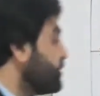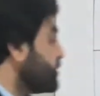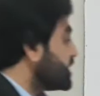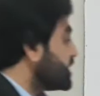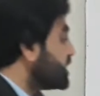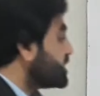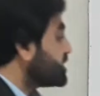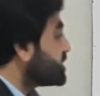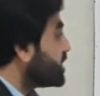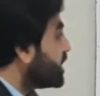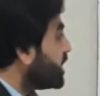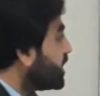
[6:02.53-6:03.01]

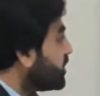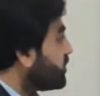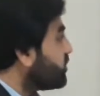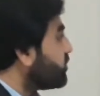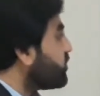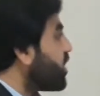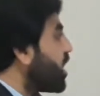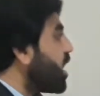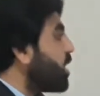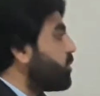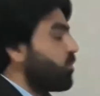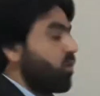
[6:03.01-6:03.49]
The third
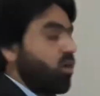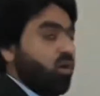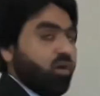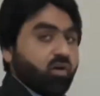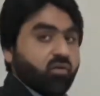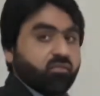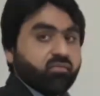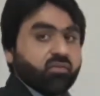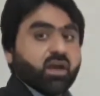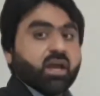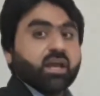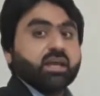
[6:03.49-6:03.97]
form
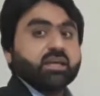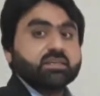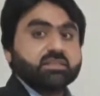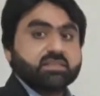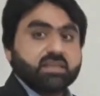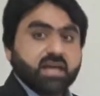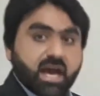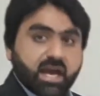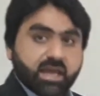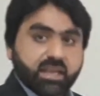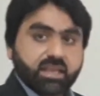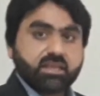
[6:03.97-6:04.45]
of
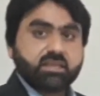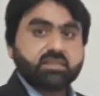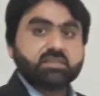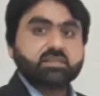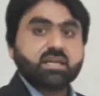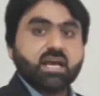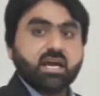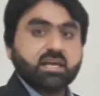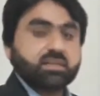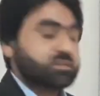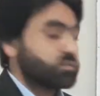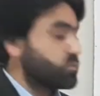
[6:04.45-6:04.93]
direct
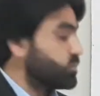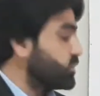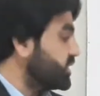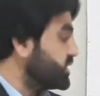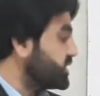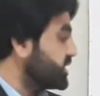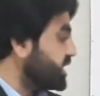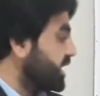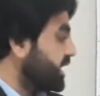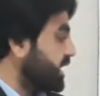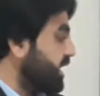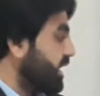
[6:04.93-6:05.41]

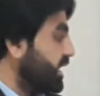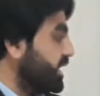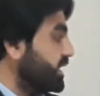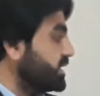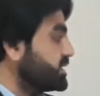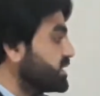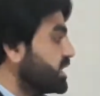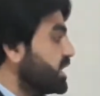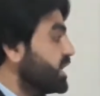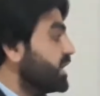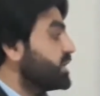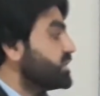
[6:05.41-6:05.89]
transmission
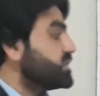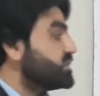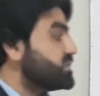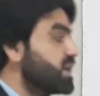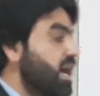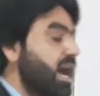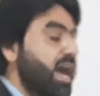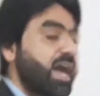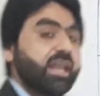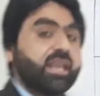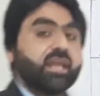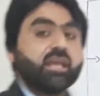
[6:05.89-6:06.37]
is
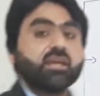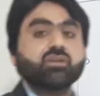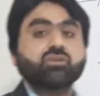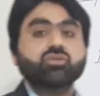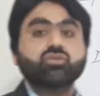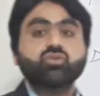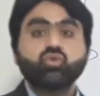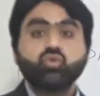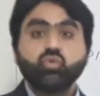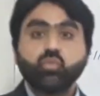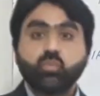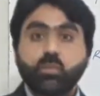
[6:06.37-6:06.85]
direct
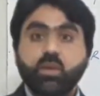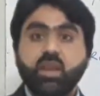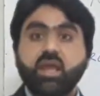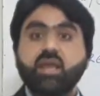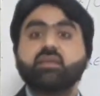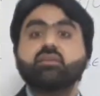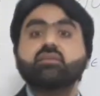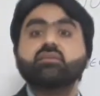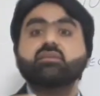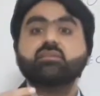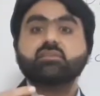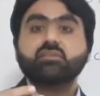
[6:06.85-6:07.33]

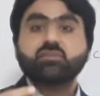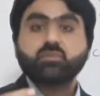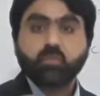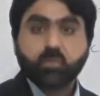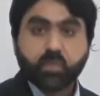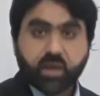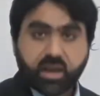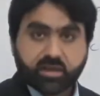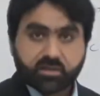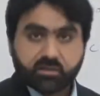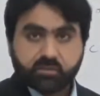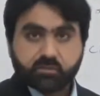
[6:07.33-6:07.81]
droplet
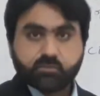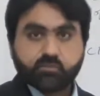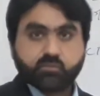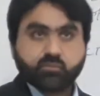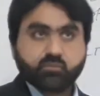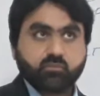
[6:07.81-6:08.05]
spread.